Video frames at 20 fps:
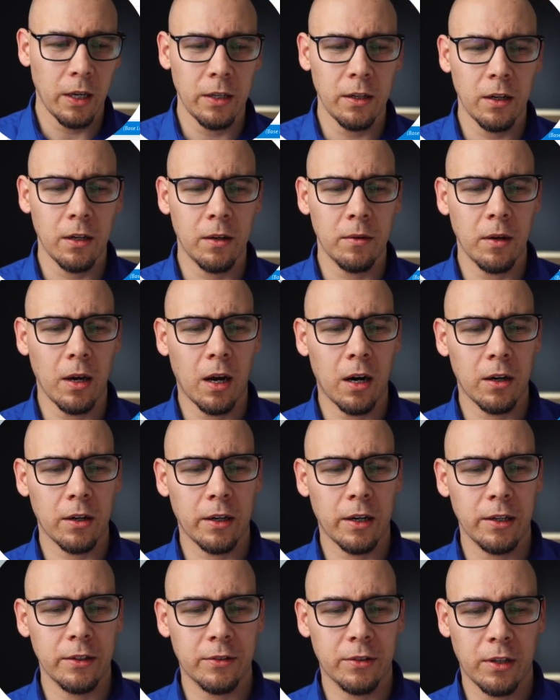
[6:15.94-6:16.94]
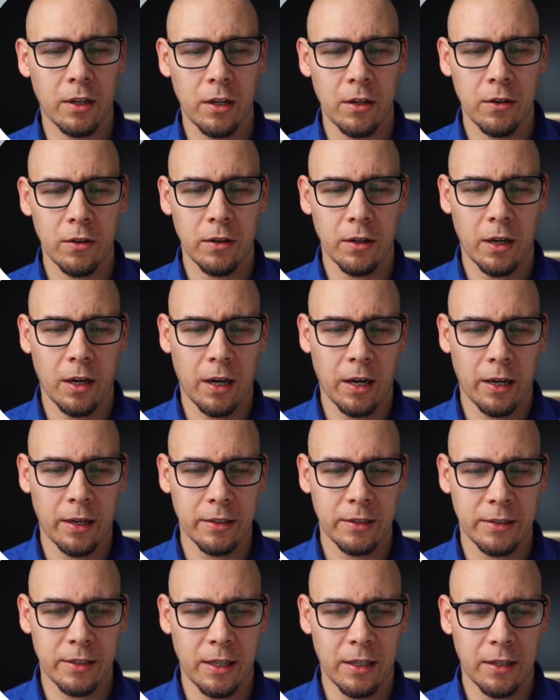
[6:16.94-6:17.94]
And in our case here,
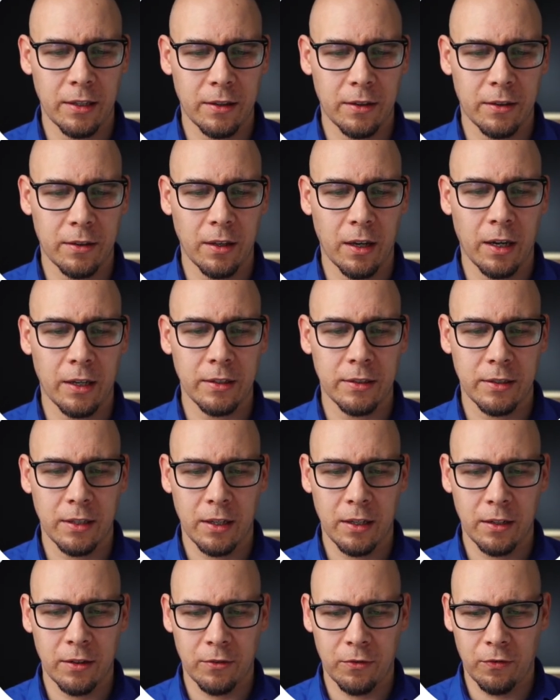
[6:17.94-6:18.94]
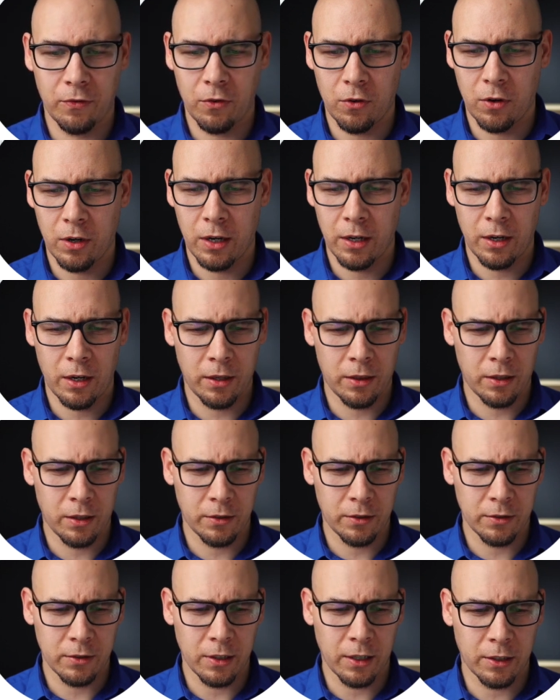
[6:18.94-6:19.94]
I set it for, I
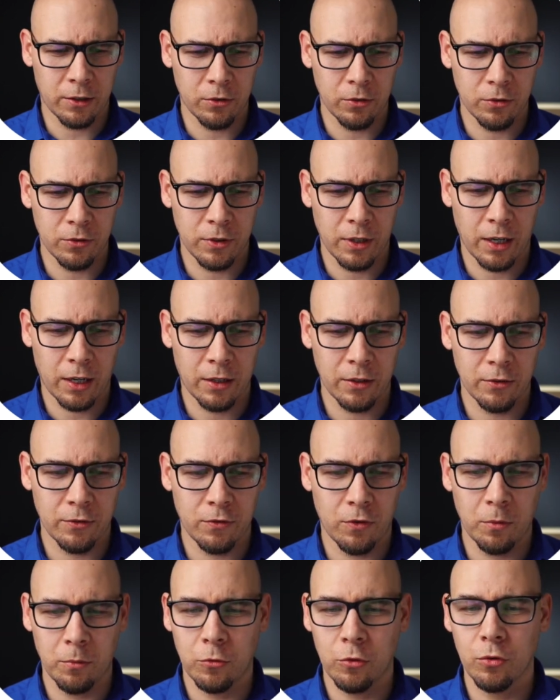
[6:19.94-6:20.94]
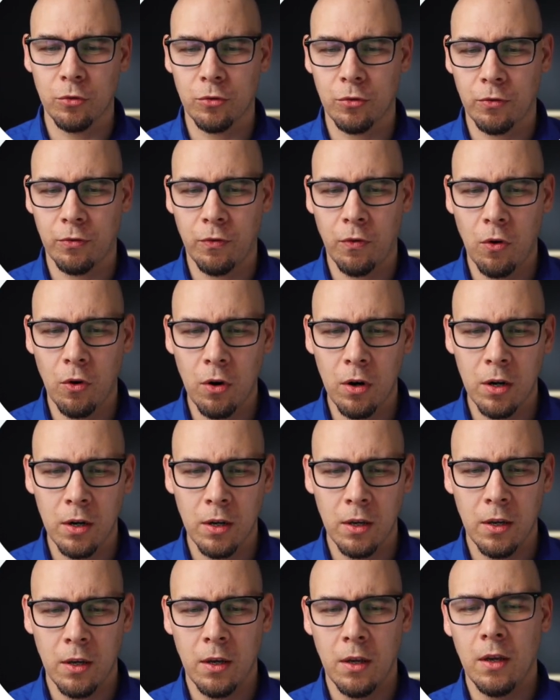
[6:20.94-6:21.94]
think this is like 2 seconds, from 2 to 4.
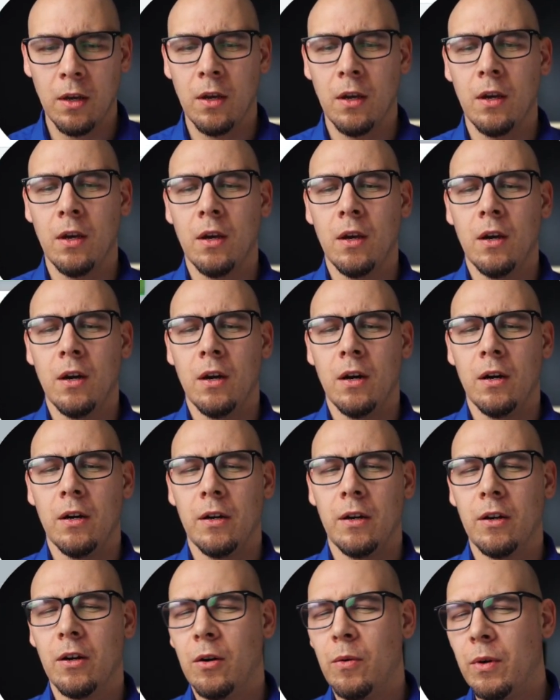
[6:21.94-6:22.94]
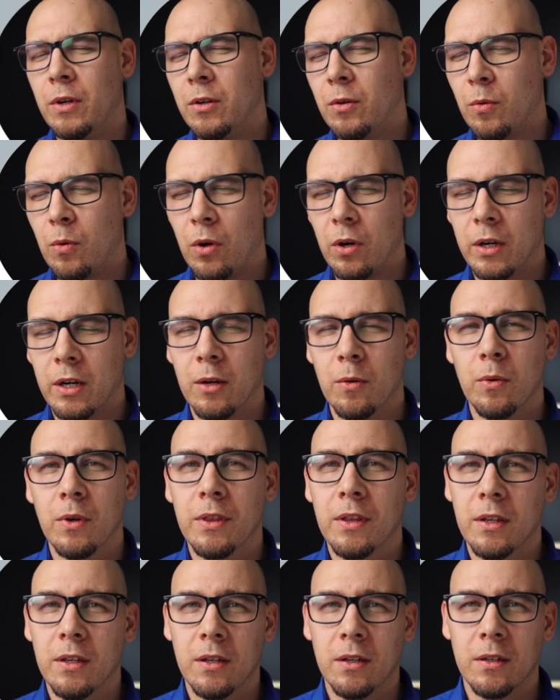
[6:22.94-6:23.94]
You know, when you're working
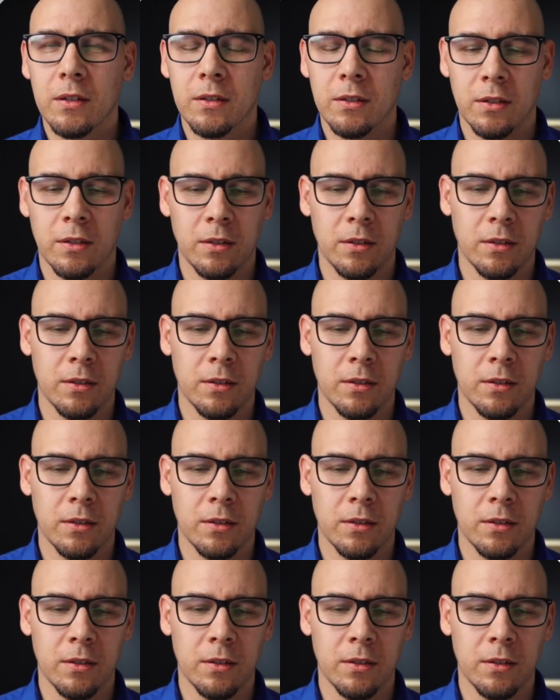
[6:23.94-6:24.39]
with the